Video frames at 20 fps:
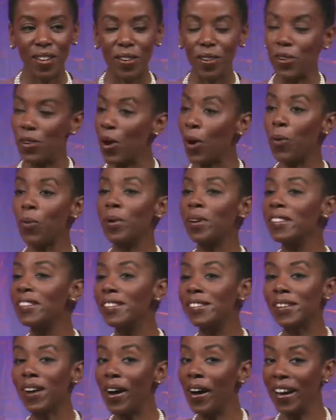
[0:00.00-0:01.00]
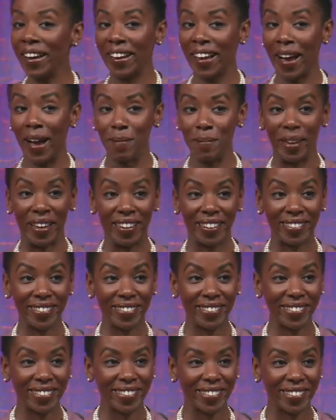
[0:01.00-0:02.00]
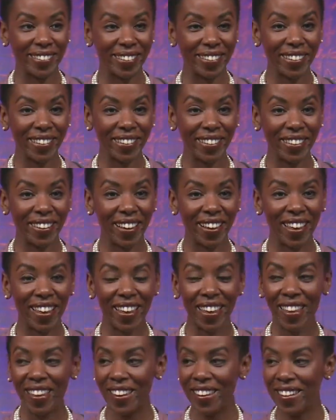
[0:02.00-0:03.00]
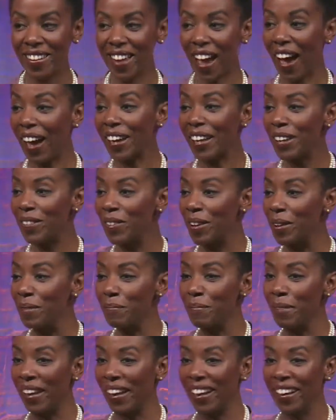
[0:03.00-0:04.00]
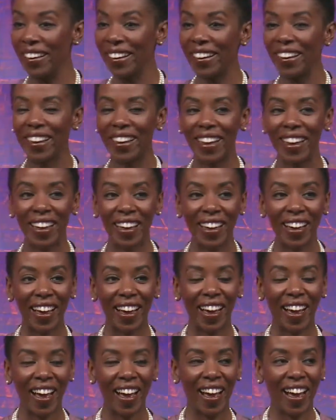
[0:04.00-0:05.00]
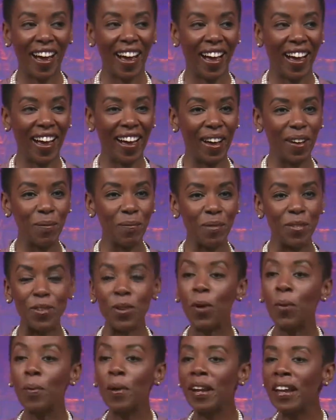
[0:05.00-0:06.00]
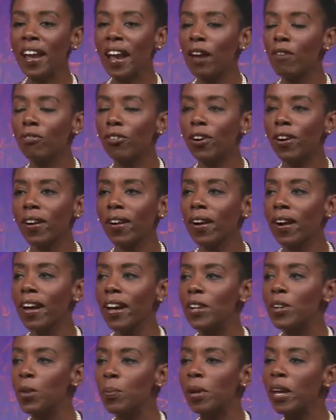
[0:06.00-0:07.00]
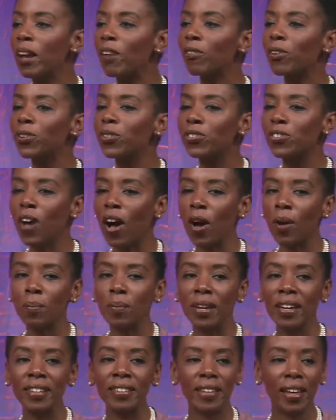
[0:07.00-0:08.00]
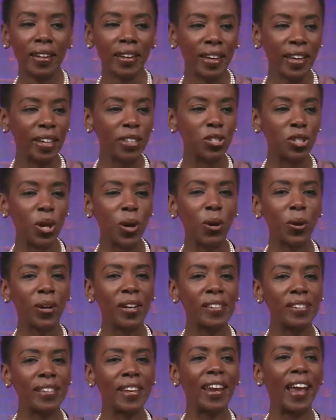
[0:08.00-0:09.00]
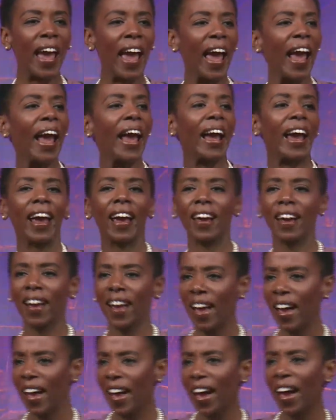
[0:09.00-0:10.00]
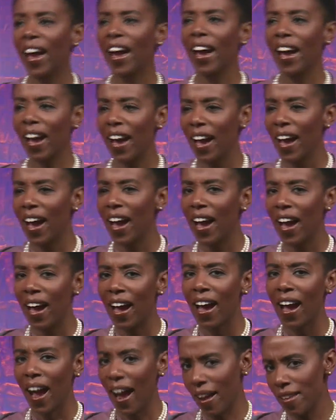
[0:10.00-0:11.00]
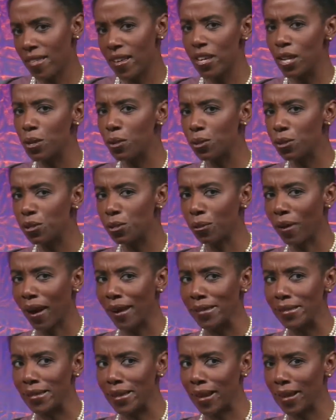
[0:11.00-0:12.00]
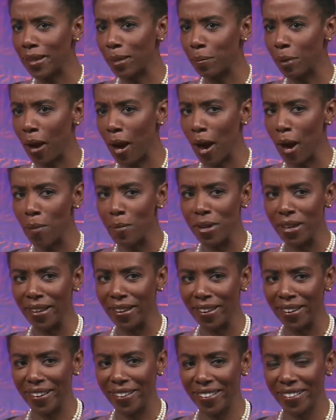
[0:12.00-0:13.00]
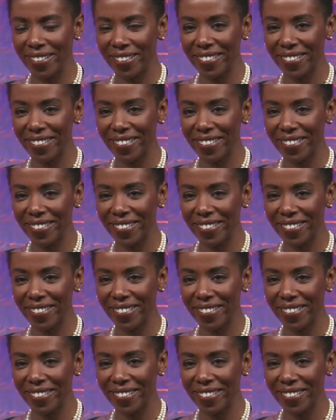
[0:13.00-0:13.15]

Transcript: No one saw it coming, not even me. Nobody ever saw me telling a joke and said, hey, I think you should try stand-up comedy.